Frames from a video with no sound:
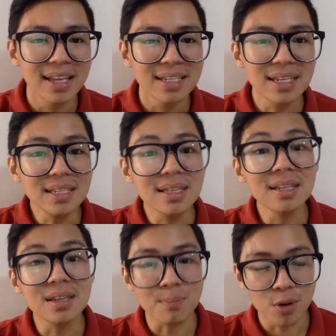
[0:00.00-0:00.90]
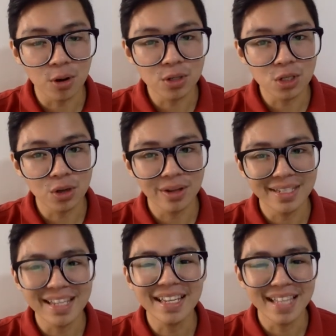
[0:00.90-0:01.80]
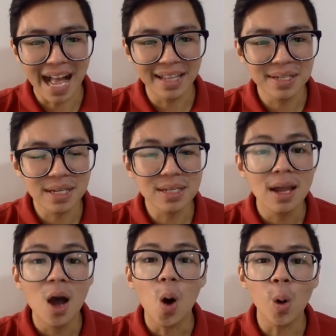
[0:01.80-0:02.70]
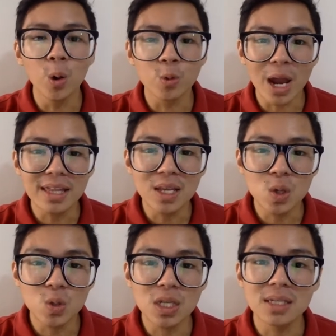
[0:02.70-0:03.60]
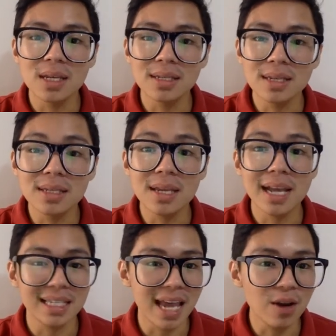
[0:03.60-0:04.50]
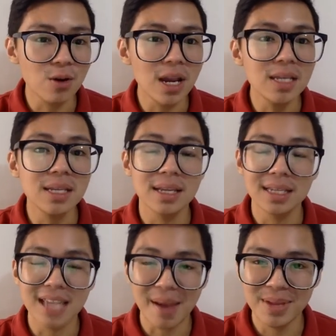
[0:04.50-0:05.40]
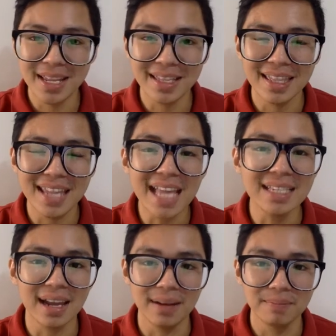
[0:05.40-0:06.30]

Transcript: Since this approach to content analysis already uses existing categories in examining the data,